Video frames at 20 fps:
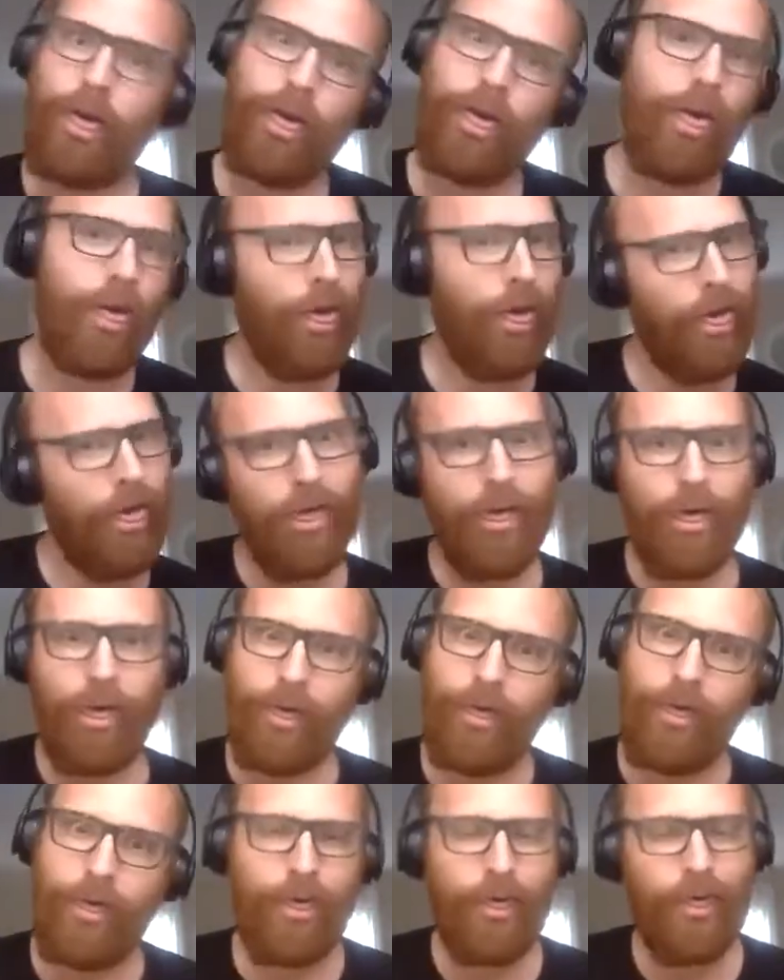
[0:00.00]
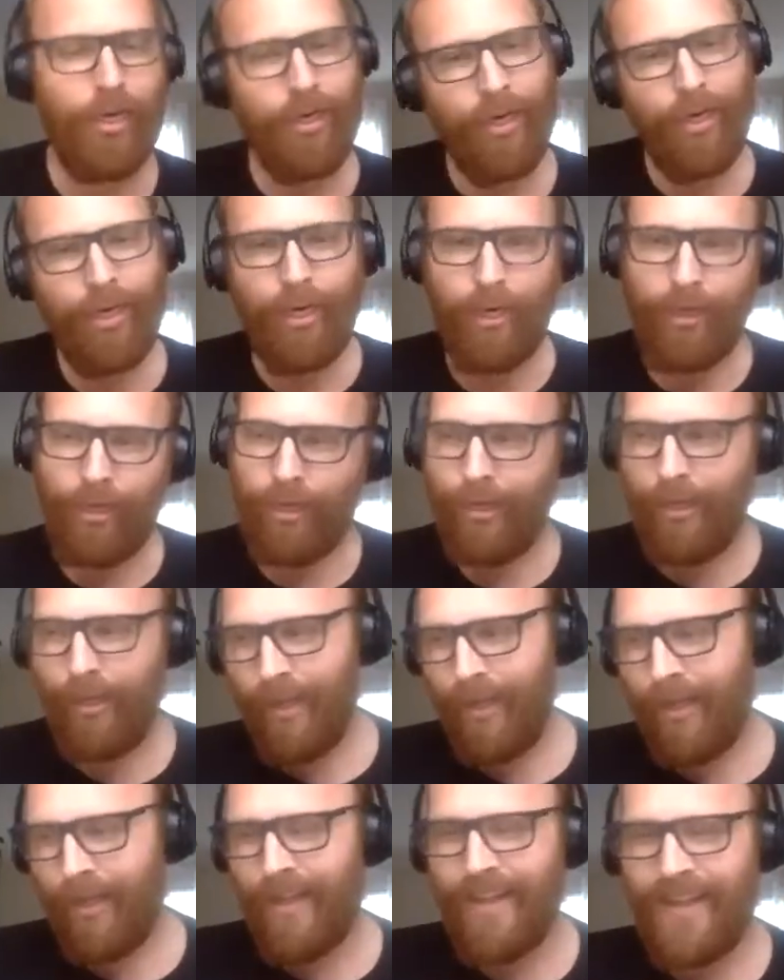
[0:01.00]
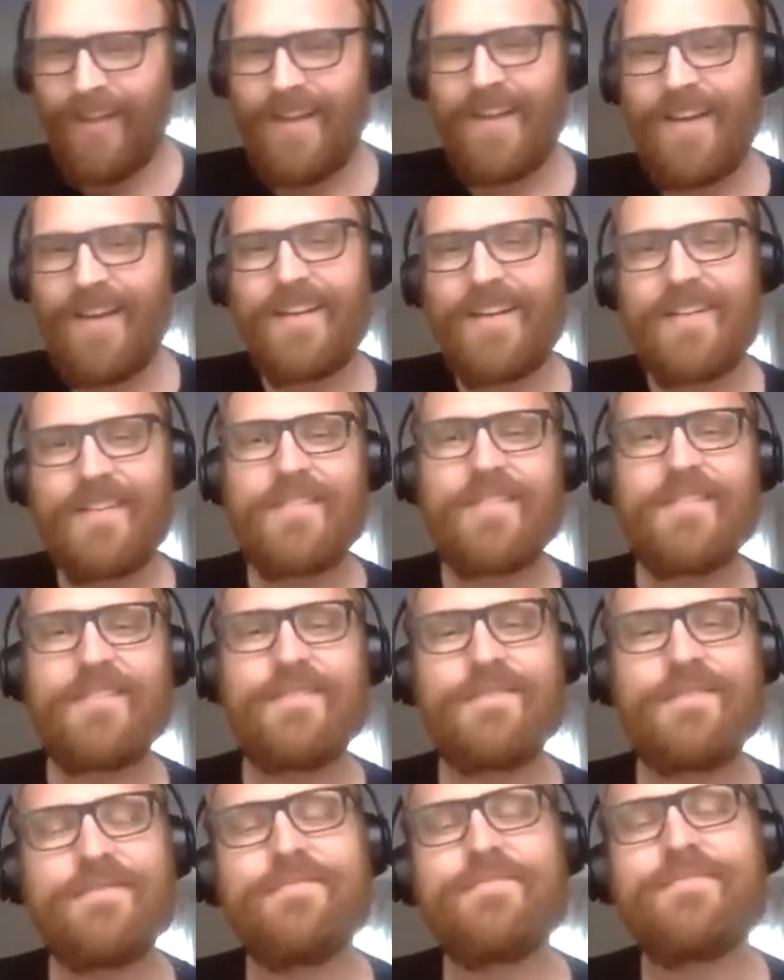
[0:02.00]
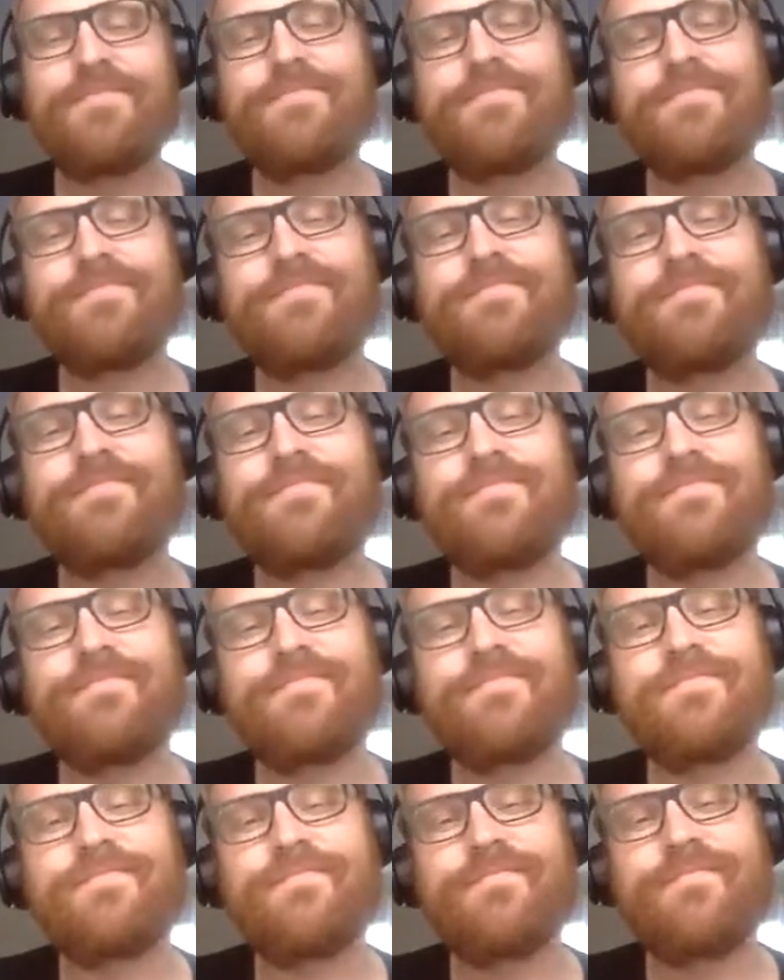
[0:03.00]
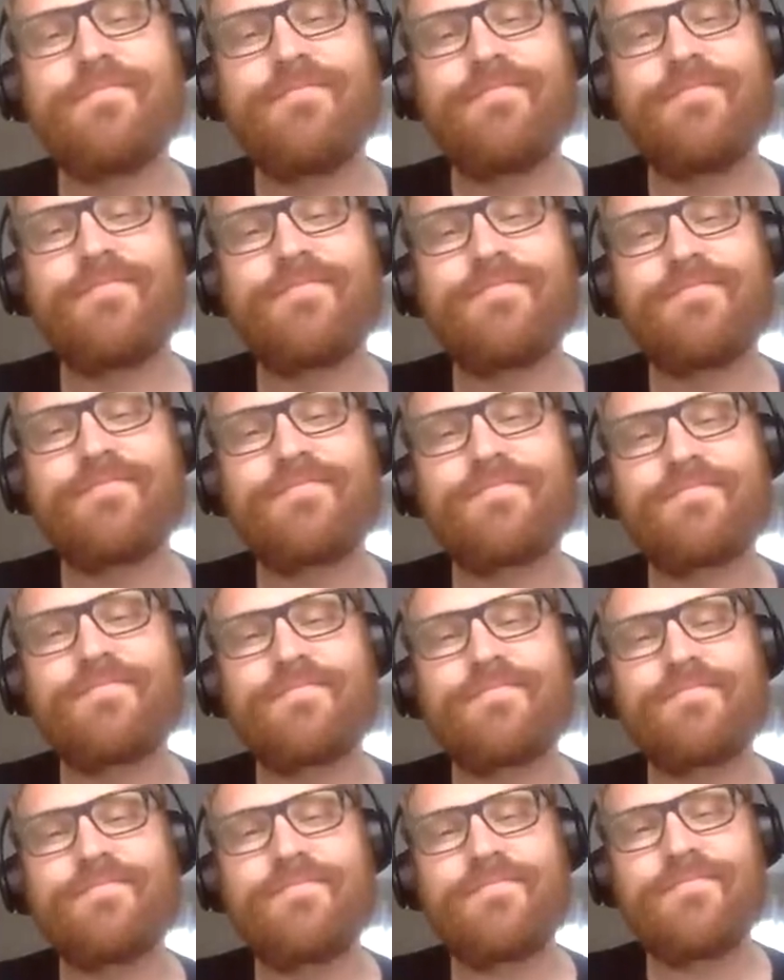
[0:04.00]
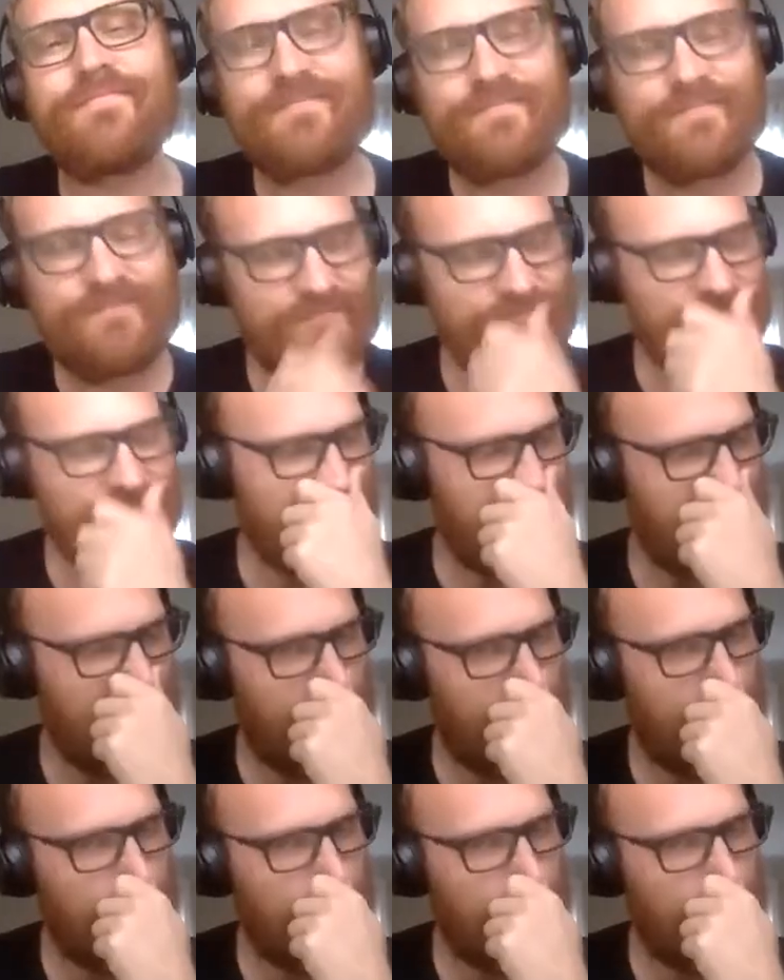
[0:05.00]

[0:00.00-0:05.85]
This person isn't speaking.